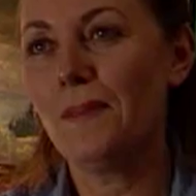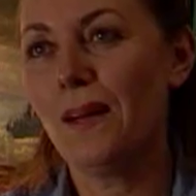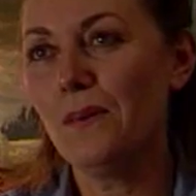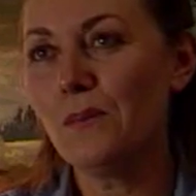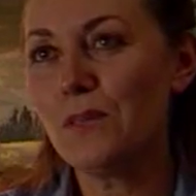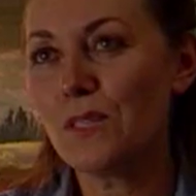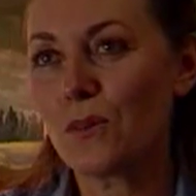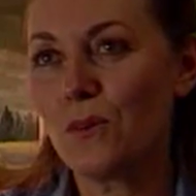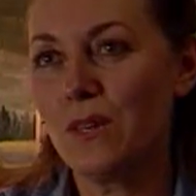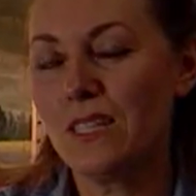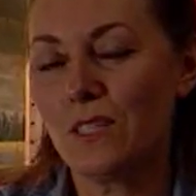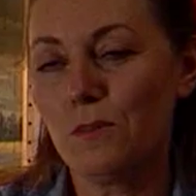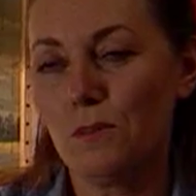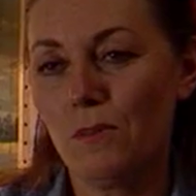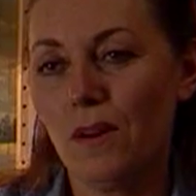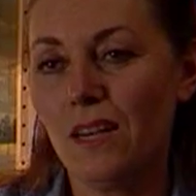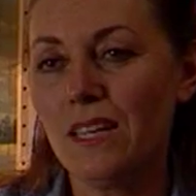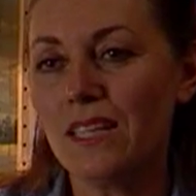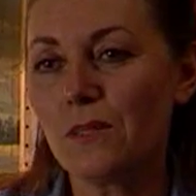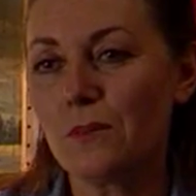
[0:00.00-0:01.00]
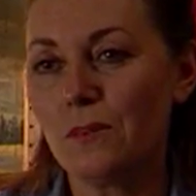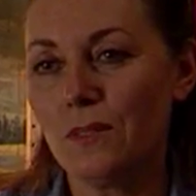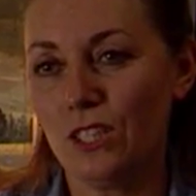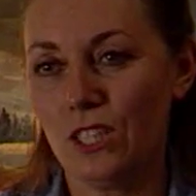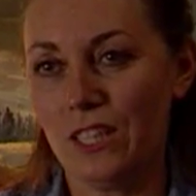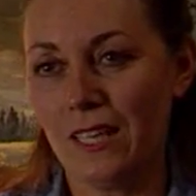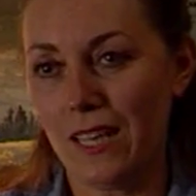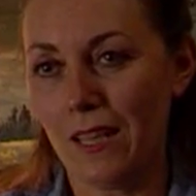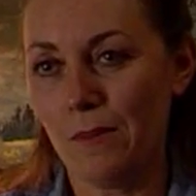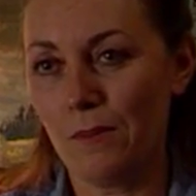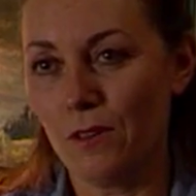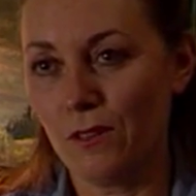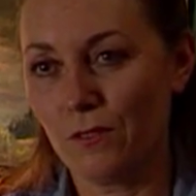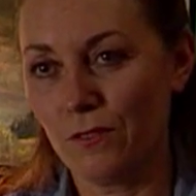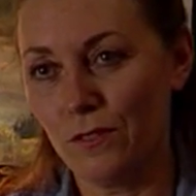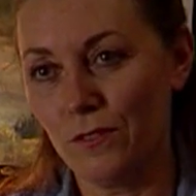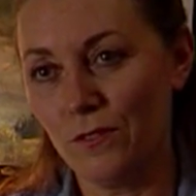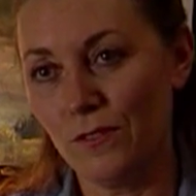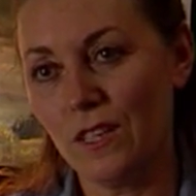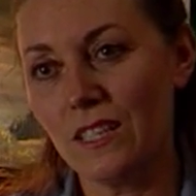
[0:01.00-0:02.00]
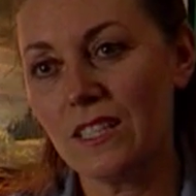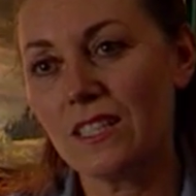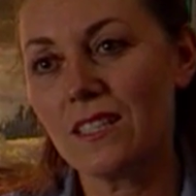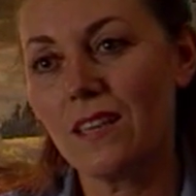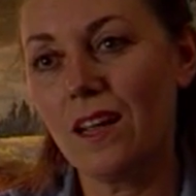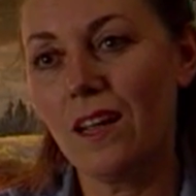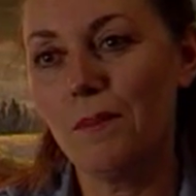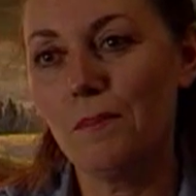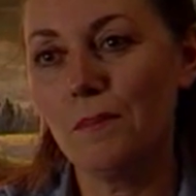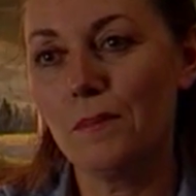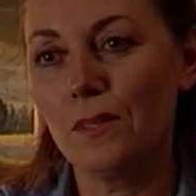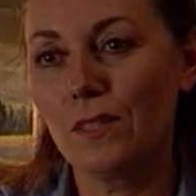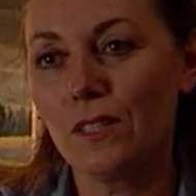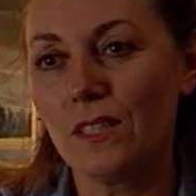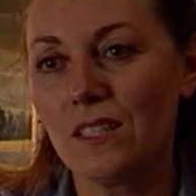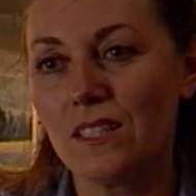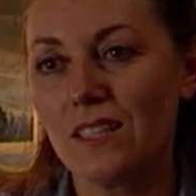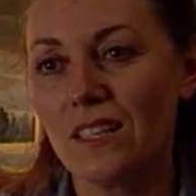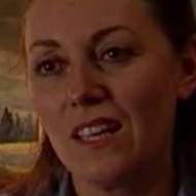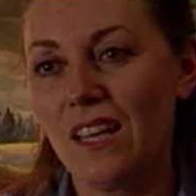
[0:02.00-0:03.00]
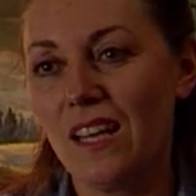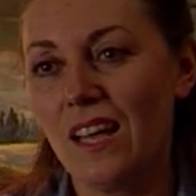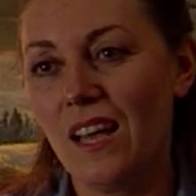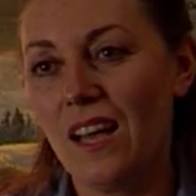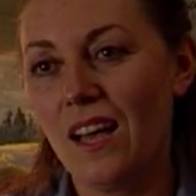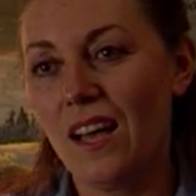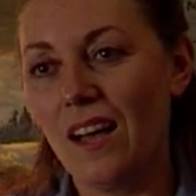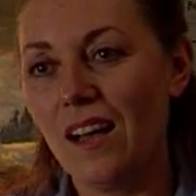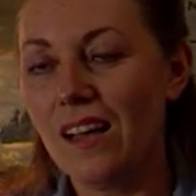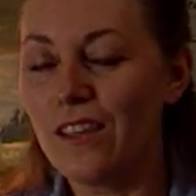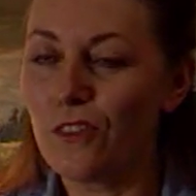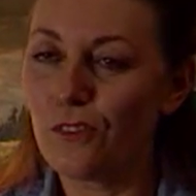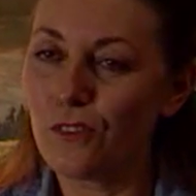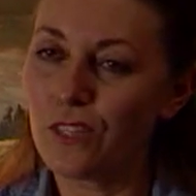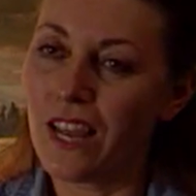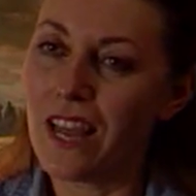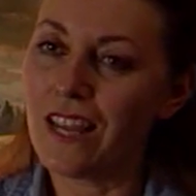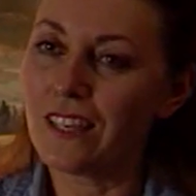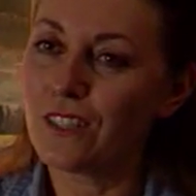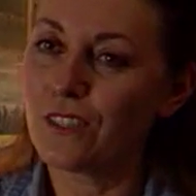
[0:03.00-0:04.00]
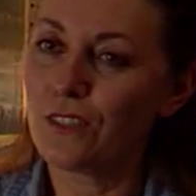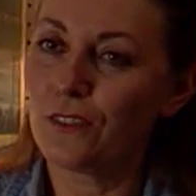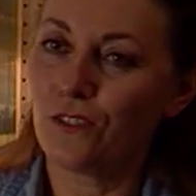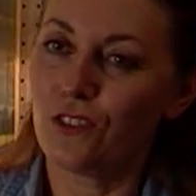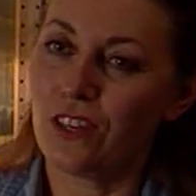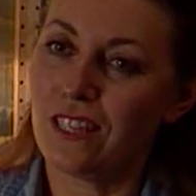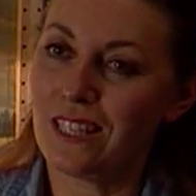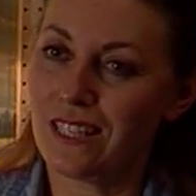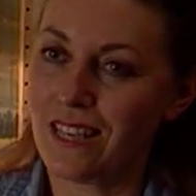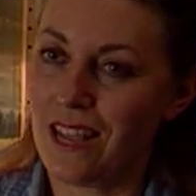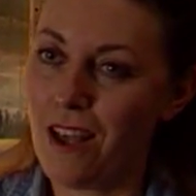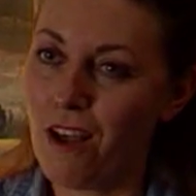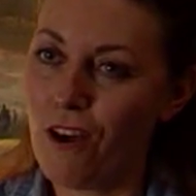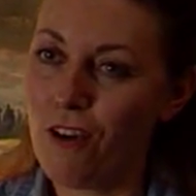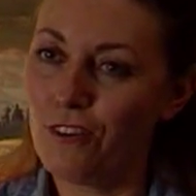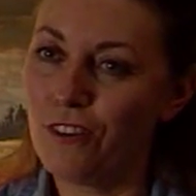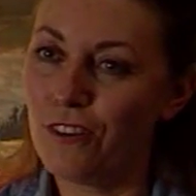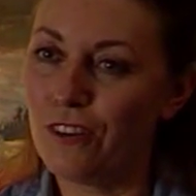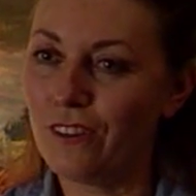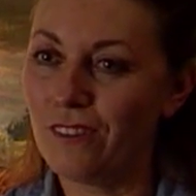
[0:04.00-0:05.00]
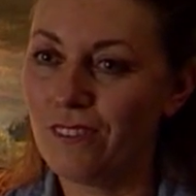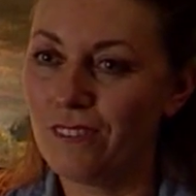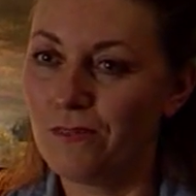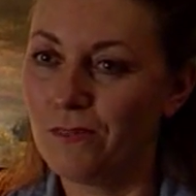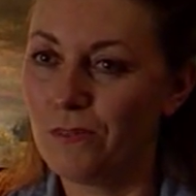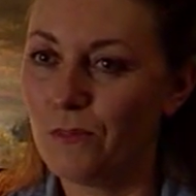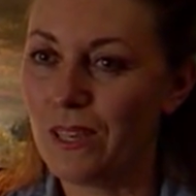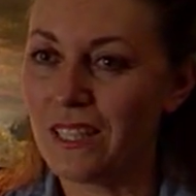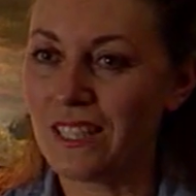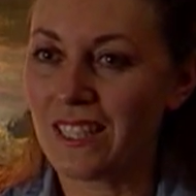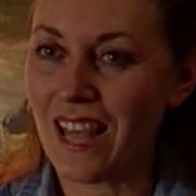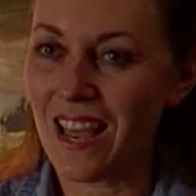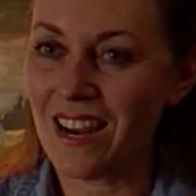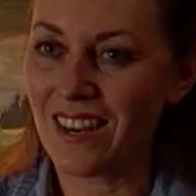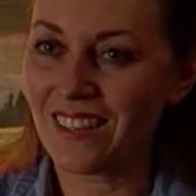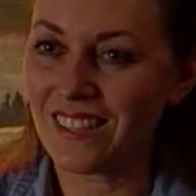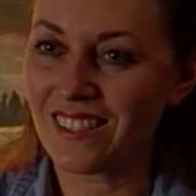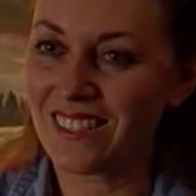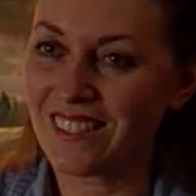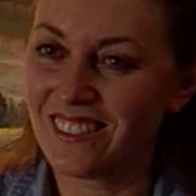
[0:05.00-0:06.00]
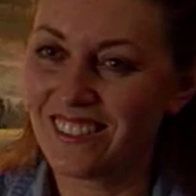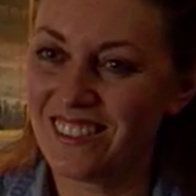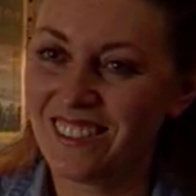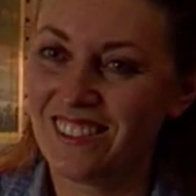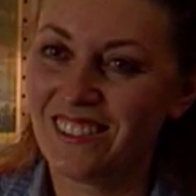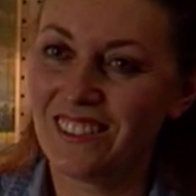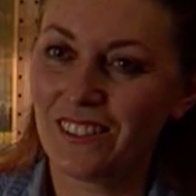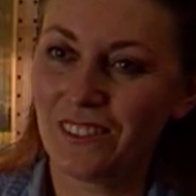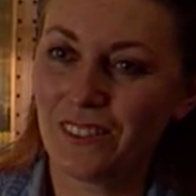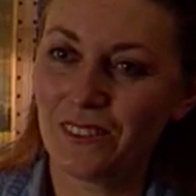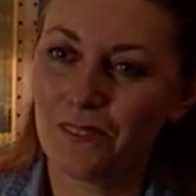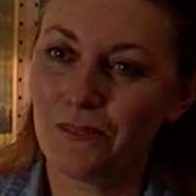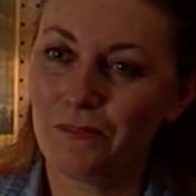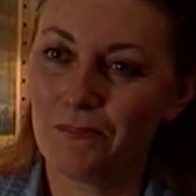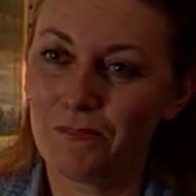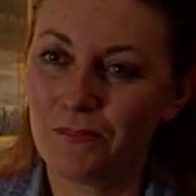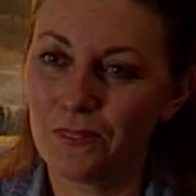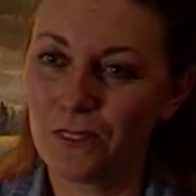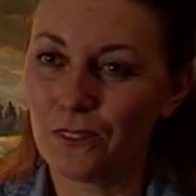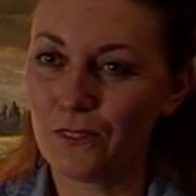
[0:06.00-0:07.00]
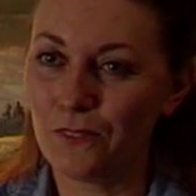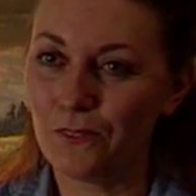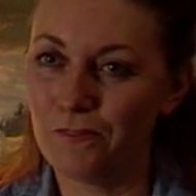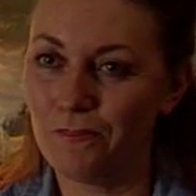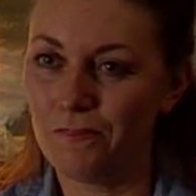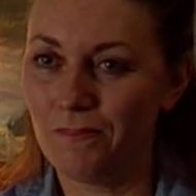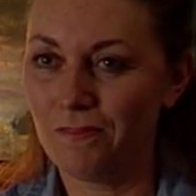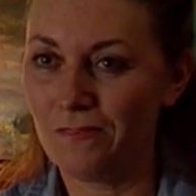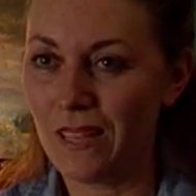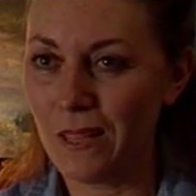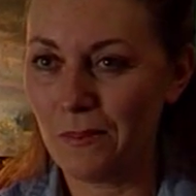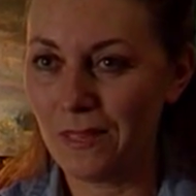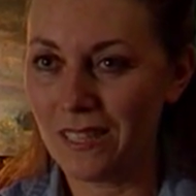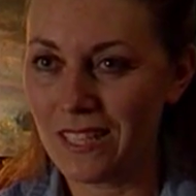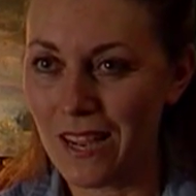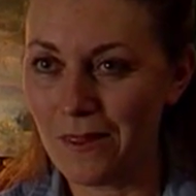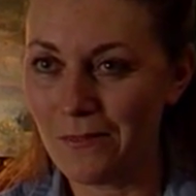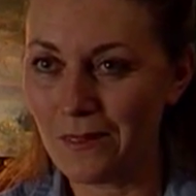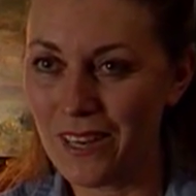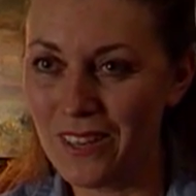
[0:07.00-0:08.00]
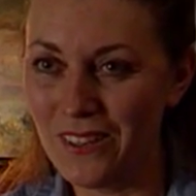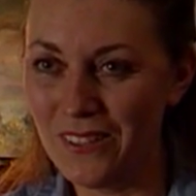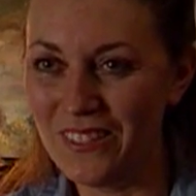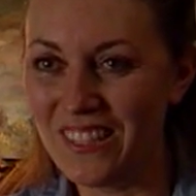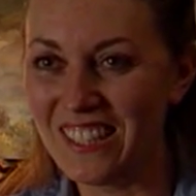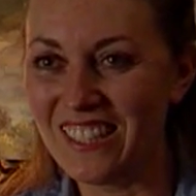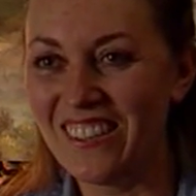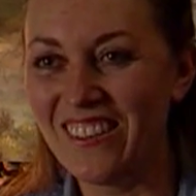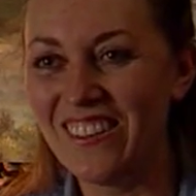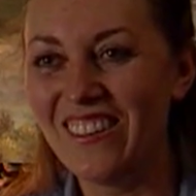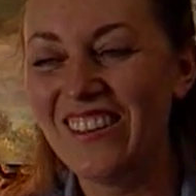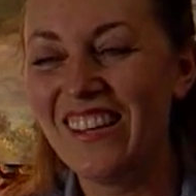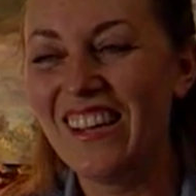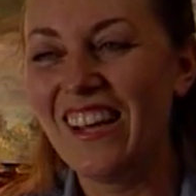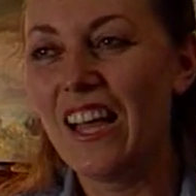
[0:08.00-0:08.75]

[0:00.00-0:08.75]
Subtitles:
I was quite surprised when she came along for the first time, because I thought I had to sort of dress down and wear sandals and sort of hippie type clothes, you know.